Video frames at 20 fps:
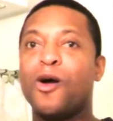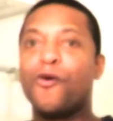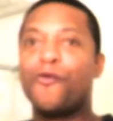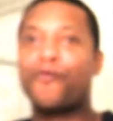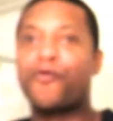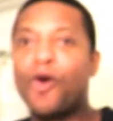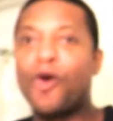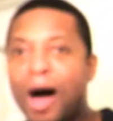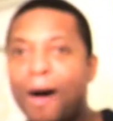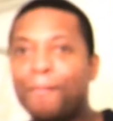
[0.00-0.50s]

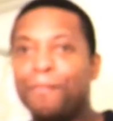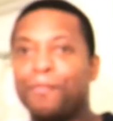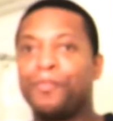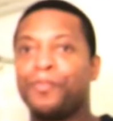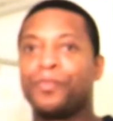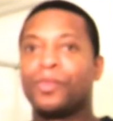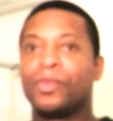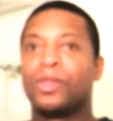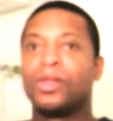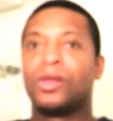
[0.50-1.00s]
from
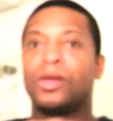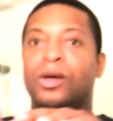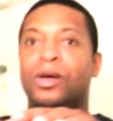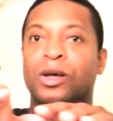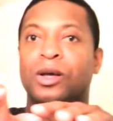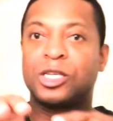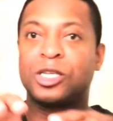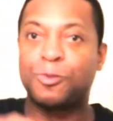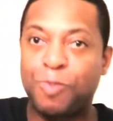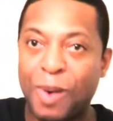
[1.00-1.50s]

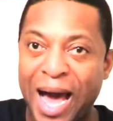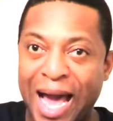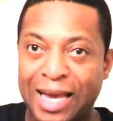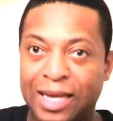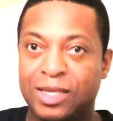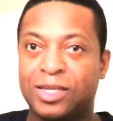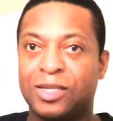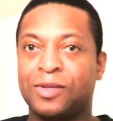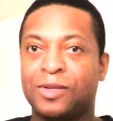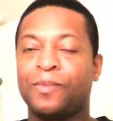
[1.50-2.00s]

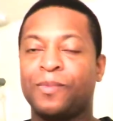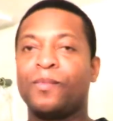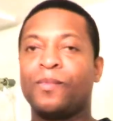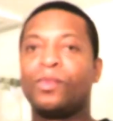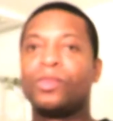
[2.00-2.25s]
Spice.